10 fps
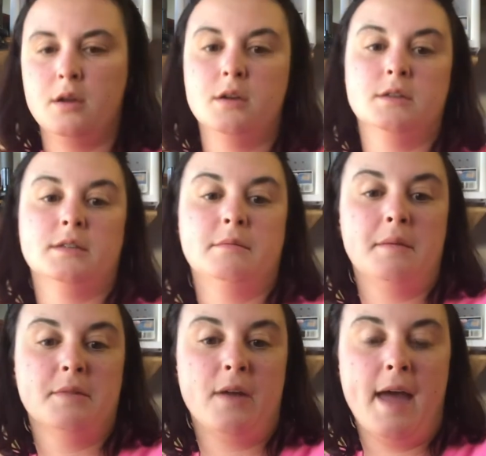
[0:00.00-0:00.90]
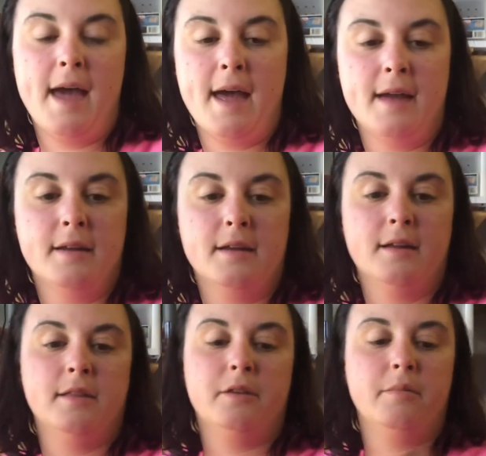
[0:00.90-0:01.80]
Sometimes I'll add a
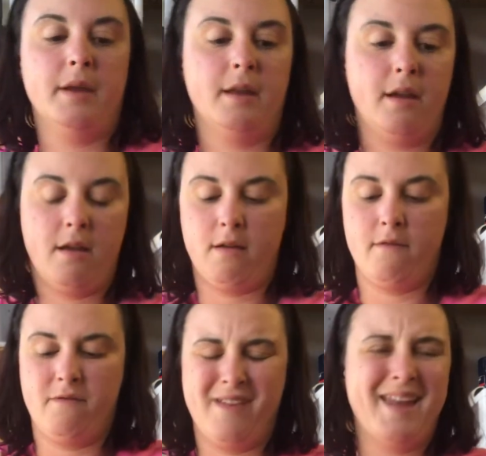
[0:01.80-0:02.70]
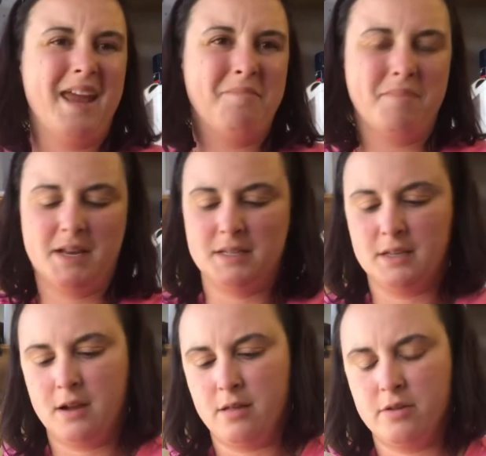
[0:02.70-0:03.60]
little bit of, and I mix the
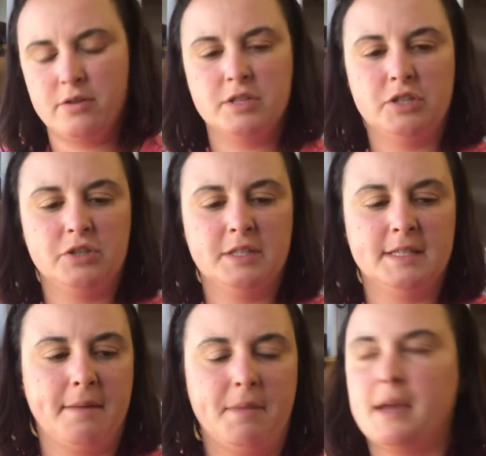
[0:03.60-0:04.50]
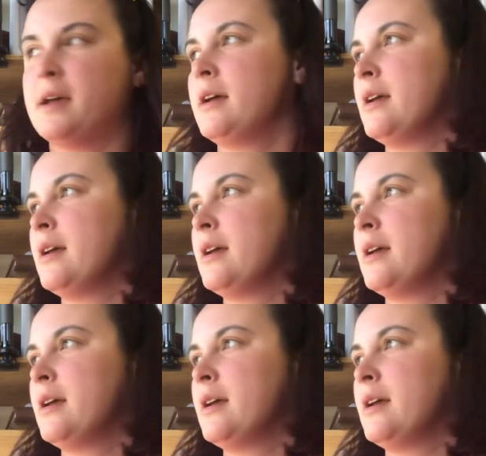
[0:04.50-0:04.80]
colors. Here's sepia.